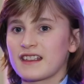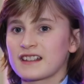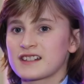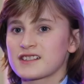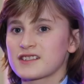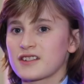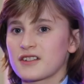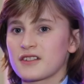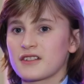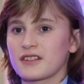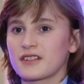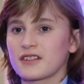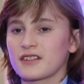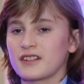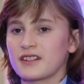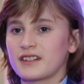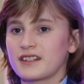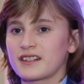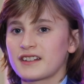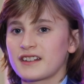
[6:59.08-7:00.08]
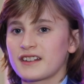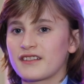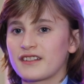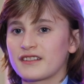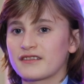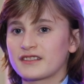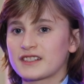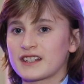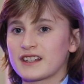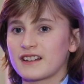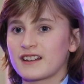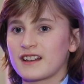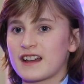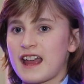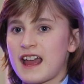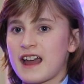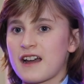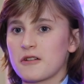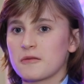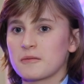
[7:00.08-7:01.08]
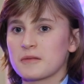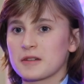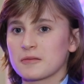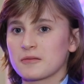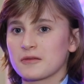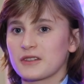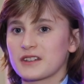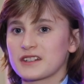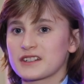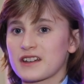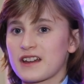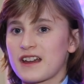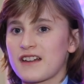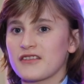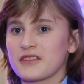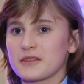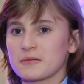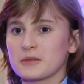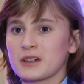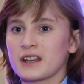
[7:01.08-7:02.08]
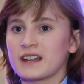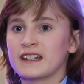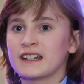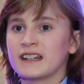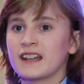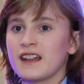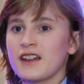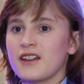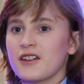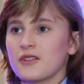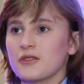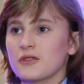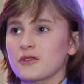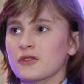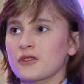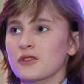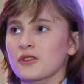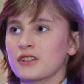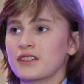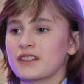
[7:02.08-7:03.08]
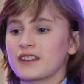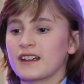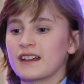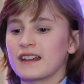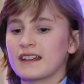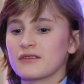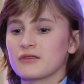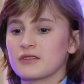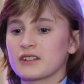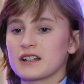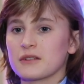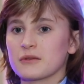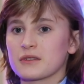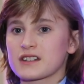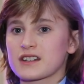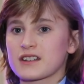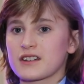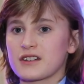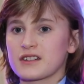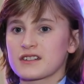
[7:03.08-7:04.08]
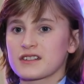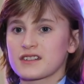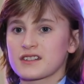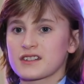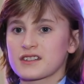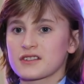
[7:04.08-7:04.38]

They're so good to like help people that don't have the money or that really want to go to the